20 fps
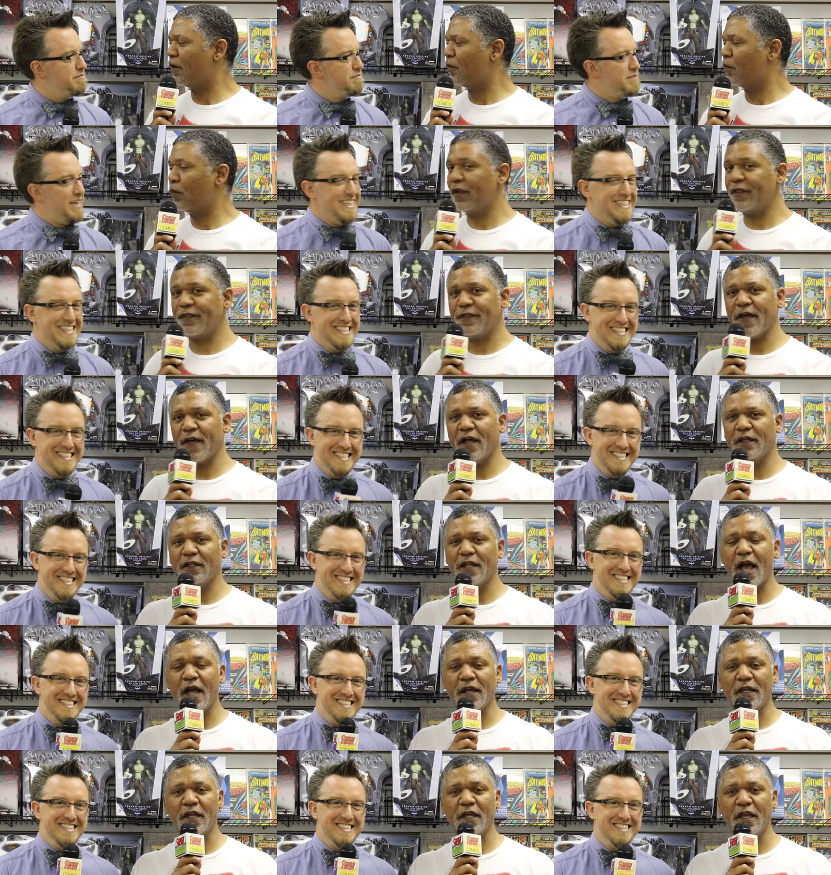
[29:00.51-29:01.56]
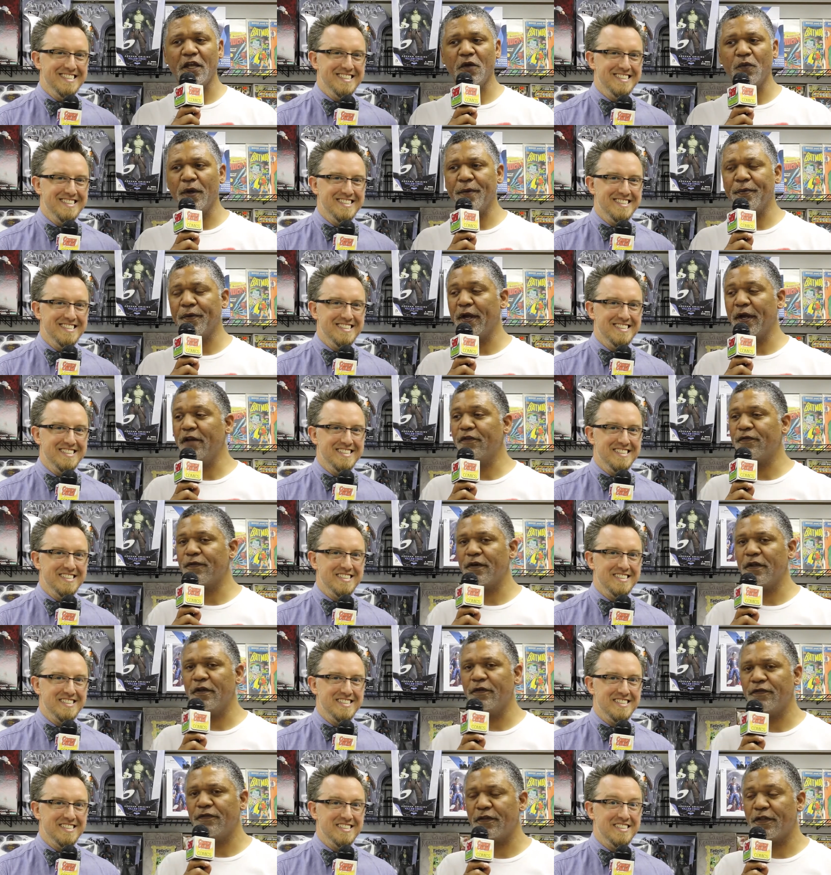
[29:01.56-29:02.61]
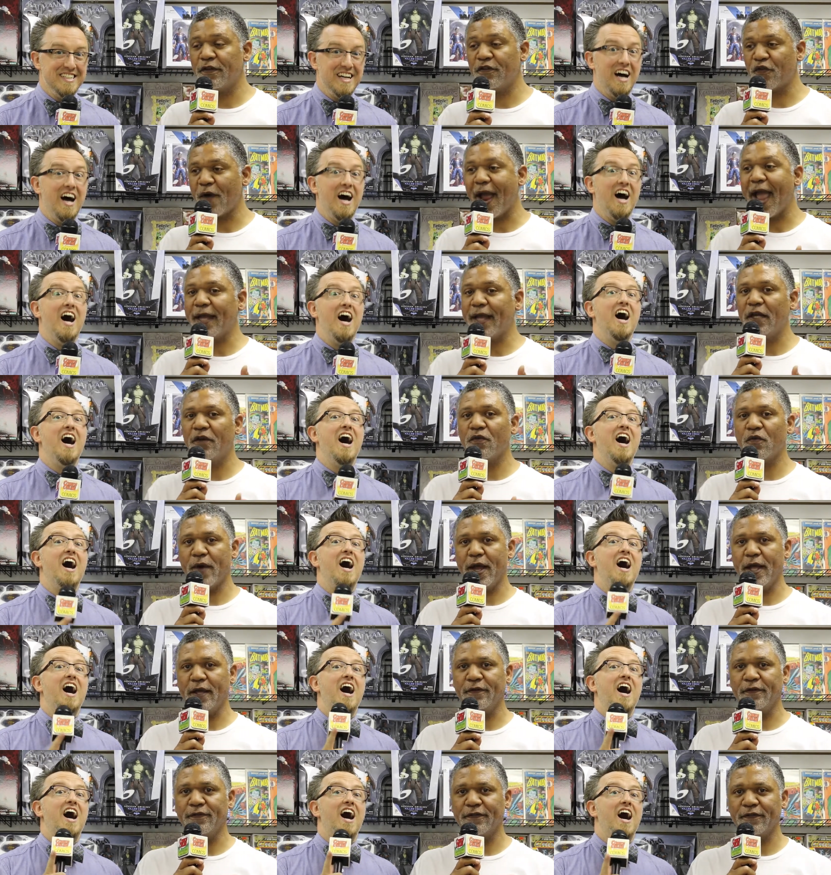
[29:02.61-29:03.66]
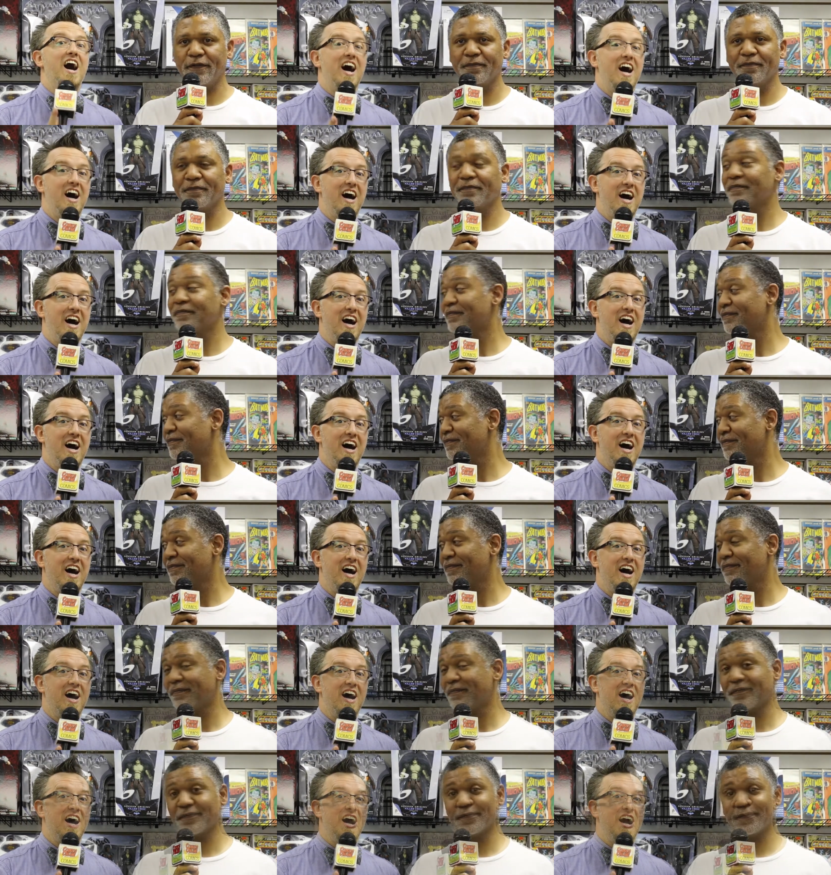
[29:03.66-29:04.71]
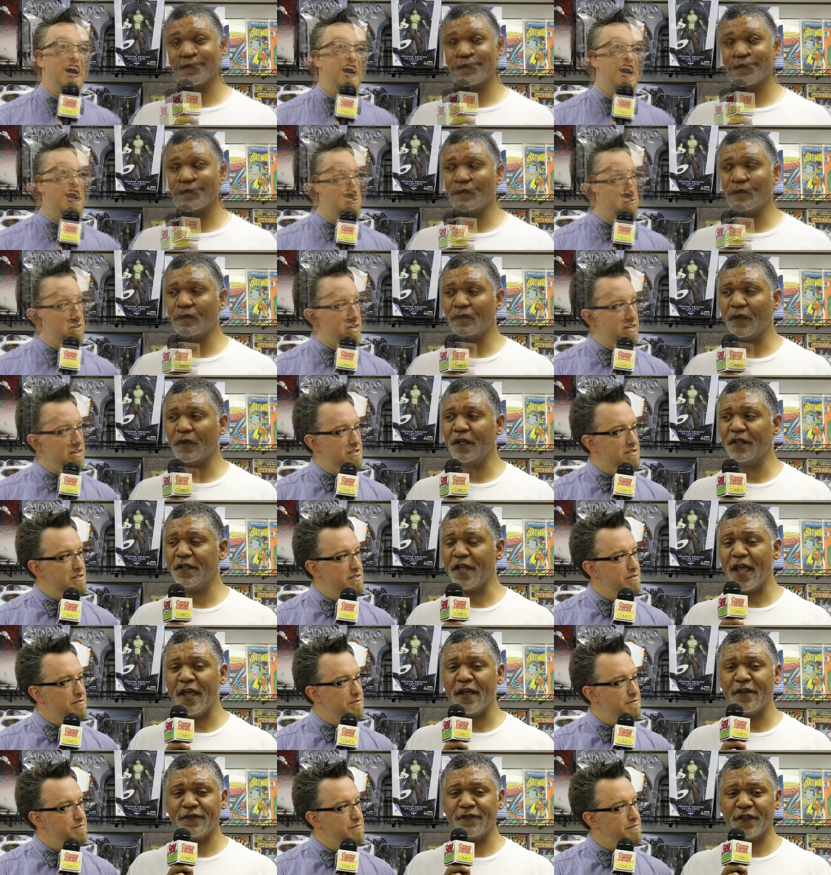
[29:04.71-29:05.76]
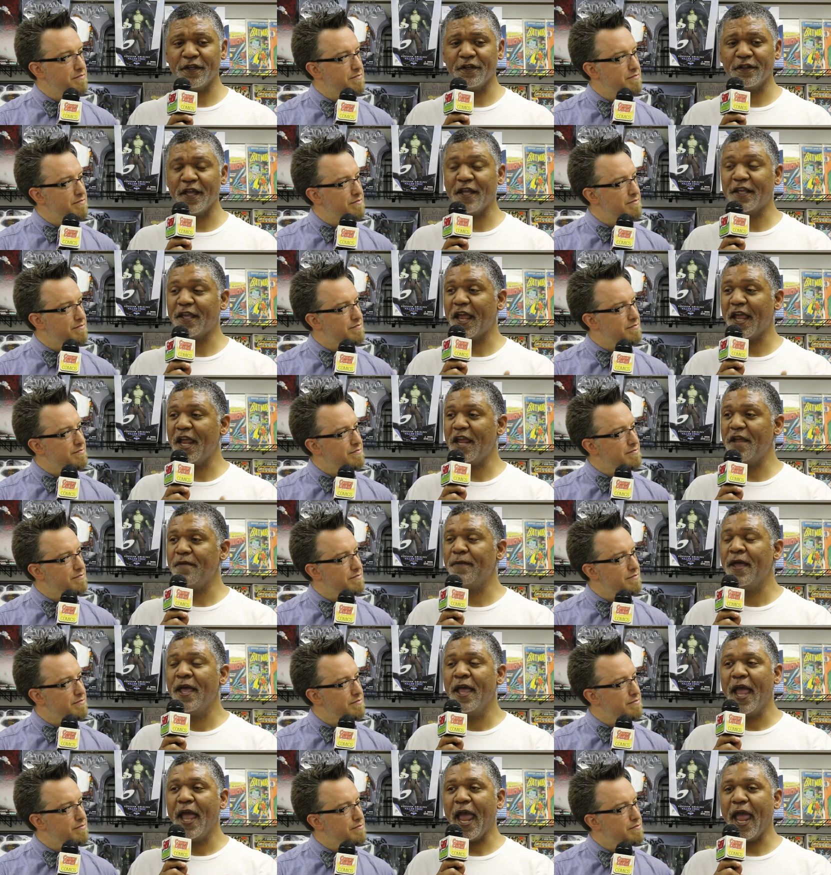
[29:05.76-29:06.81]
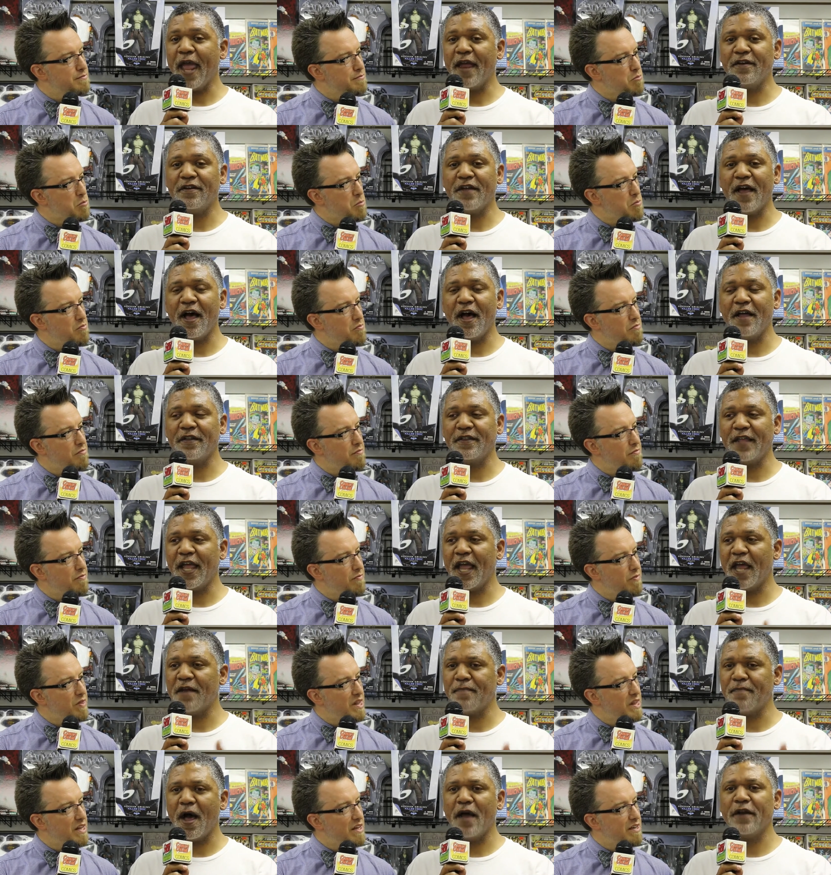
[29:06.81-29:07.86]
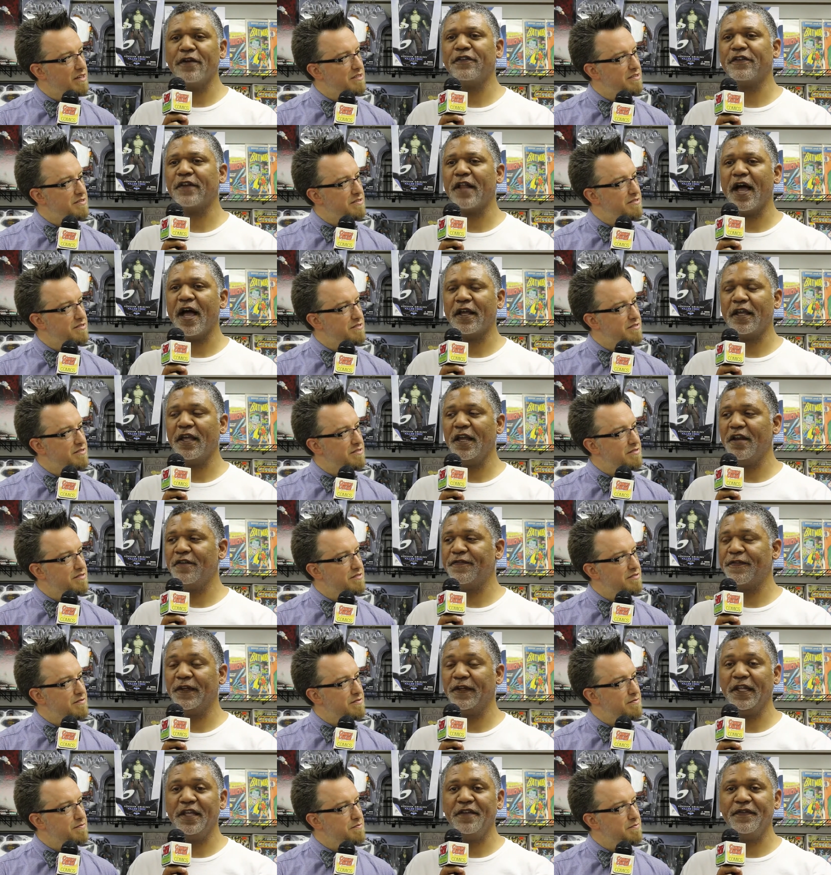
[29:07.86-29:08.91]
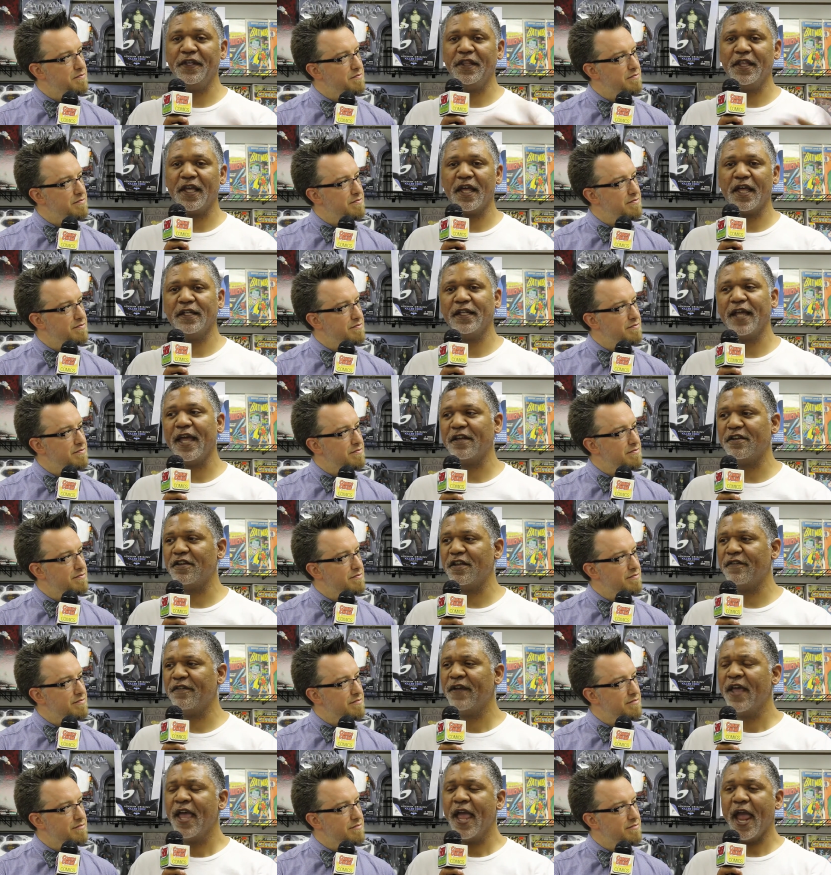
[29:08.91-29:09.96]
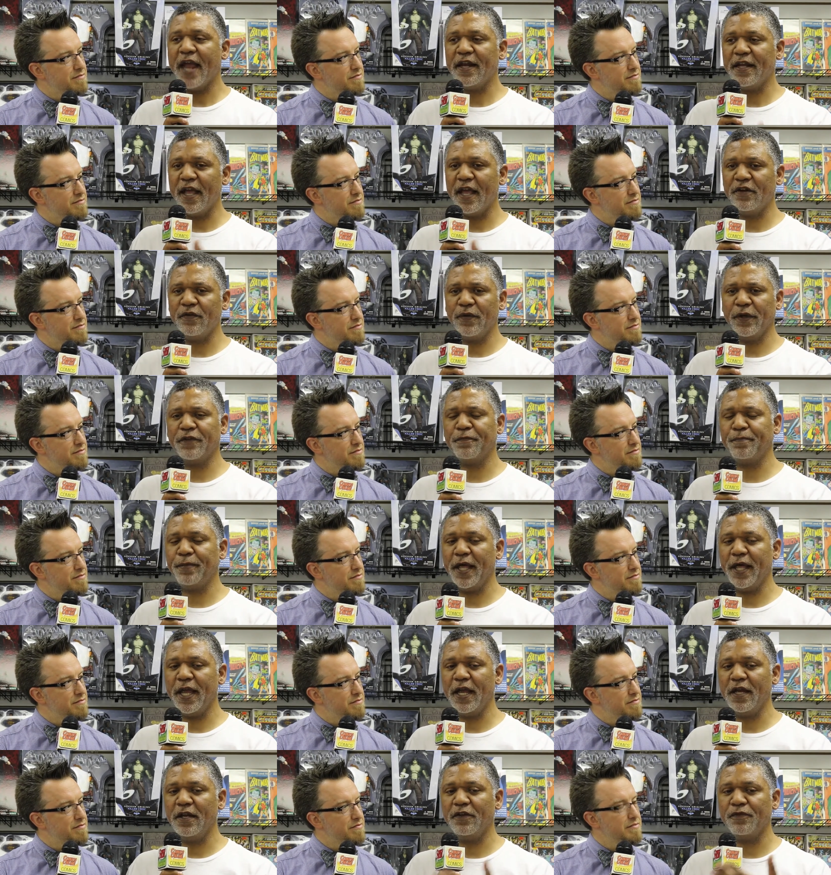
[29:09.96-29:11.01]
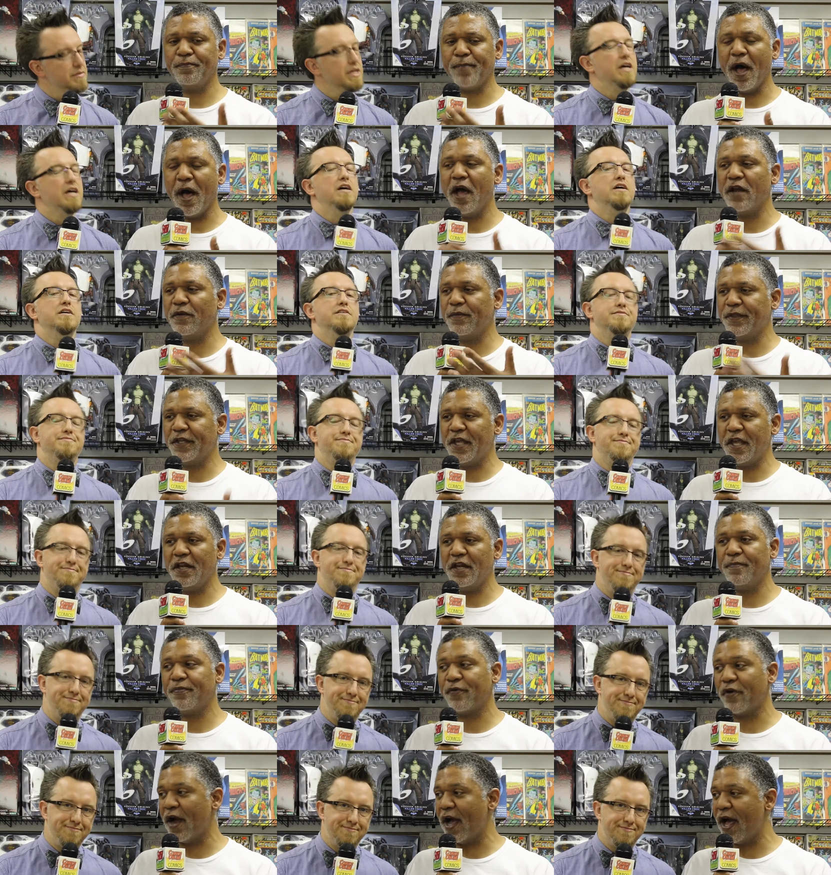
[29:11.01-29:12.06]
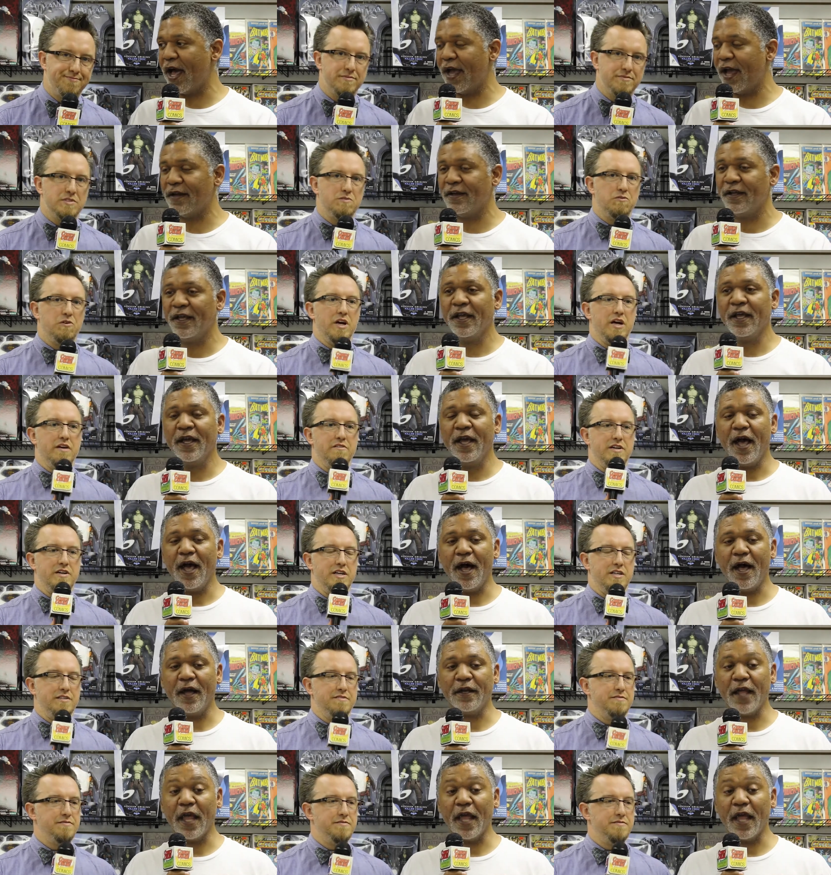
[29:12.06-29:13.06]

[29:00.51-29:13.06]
Speaker 1: with Lockheed. We were introduced to the dragon race. The dragon race. Yes, they came and they admonished Lockheed for leaving the Collective, and he had to explain his bond with Kitty Pryde. Right, right.